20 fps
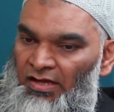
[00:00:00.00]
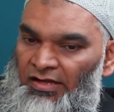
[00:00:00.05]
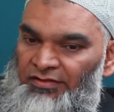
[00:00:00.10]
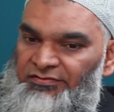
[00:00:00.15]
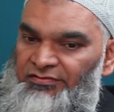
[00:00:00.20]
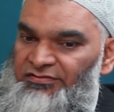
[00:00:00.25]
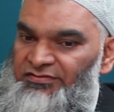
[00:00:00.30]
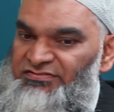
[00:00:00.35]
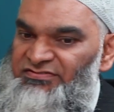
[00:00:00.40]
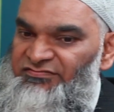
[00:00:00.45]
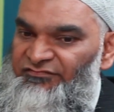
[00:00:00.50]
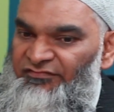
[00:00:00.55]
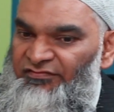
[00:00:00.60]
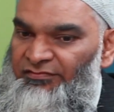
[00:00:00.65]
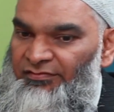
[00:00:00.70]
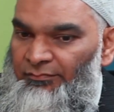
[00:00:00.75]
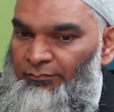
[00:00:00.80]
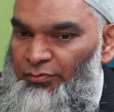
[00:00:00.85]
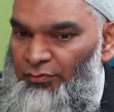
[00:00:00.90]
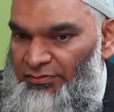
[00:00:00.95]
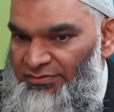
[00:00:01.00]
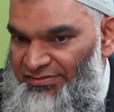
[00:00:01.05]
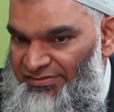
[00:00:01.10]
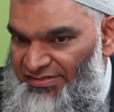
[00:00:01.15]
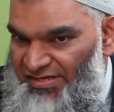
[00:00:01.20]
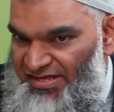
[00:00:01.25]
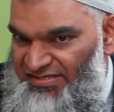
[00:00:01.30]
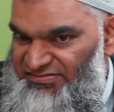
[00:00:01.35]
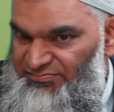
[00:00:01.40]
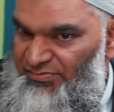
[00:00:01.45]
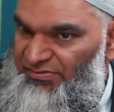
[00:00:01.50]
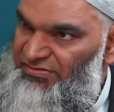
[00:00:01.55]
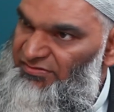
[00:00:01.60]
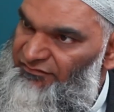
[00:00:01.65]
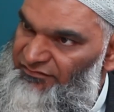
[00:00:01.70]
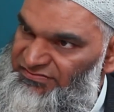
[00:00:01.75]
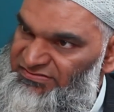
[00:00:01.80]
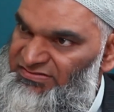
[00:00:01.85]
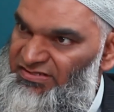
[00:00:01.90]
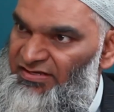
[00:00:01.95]
I think this is a very important aspect
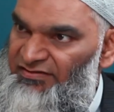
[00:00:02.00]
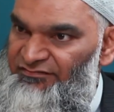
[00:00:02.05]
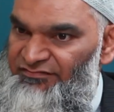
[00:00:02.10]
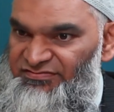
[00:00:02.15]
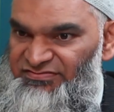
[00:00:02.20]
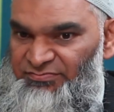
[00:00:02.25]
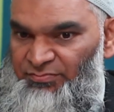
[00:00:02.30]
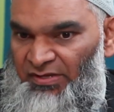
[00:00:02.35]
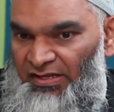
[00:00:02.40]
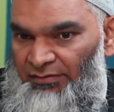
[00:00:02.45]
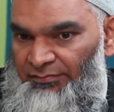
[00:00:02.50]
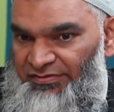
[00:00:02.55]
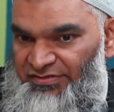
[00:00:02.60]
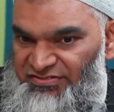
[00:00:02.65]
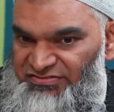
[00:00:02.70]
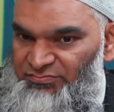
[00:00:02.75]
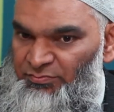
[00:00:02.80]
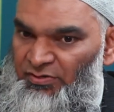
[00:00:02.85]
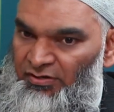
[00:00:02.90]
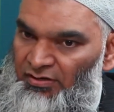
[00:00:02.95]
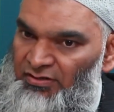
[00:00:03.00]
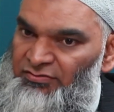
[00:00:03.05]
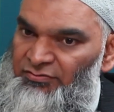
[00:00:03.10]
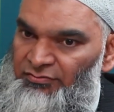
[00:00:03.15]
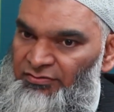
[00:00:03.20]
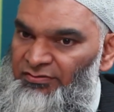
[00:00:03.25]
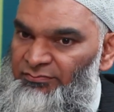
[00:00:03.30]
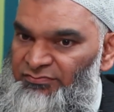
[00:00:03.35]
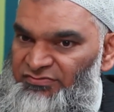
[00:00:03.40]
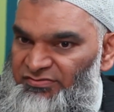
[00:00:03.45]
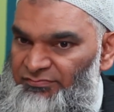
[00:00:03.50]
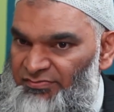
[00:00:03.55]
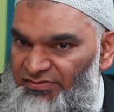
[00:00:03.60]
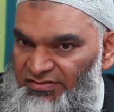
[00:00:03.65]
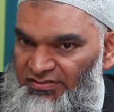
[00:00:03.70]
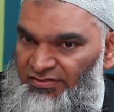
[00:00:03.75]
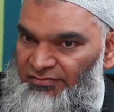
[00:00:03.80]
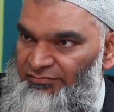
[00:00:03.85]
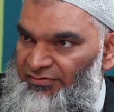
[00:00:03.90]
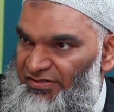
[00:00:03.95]
of his life as well, because we all know him to
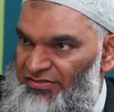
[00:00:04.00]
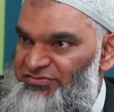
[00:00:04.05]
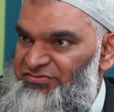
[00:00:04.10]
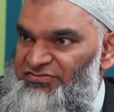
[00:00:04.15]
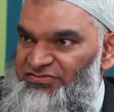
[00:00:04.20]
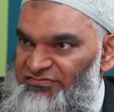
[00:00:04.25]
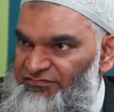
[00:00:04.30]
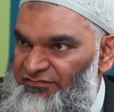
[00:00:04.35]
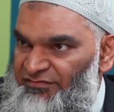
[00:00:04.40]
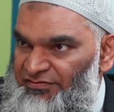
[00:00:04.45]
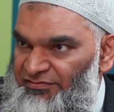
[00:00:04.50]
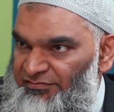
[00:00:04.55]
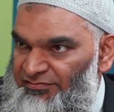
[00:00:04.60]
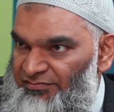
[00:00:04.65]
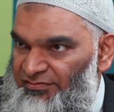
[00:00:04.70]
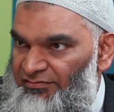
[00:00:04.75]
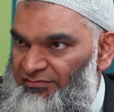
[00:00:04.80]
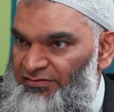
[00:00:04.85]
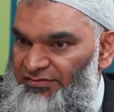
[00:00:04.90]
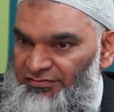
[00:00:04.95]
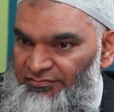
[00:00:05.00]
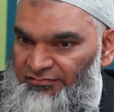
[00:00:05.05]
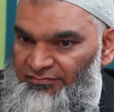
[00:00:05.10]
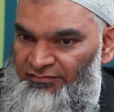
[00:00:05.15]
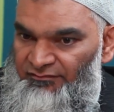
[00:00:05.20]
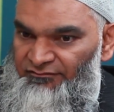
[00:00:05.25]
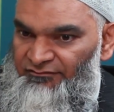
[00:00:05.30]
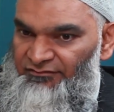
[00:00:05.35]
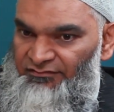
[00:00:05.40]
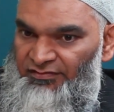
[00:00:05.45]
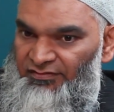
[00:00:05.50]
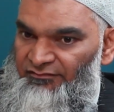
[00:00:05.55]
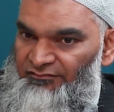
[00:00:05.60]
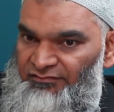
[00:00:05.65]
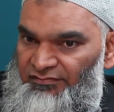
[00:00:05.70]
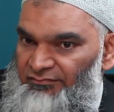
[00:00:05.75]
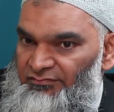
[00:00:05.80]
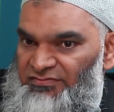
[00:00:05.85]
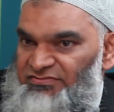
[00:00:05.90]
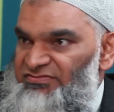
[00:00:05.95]
be a religious figure, mm-hmm. the leader
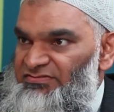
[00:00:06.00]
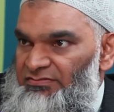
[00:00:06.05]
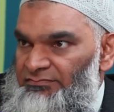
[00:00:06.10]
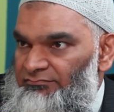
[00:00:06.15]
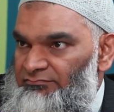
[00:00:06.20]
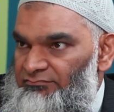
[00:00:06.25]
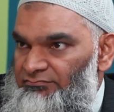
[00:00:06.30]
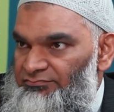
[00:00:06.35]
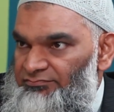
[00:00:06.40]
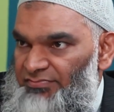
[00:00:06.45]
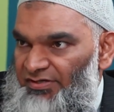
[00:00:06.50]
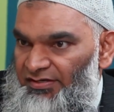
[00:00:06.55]
of a Muslim,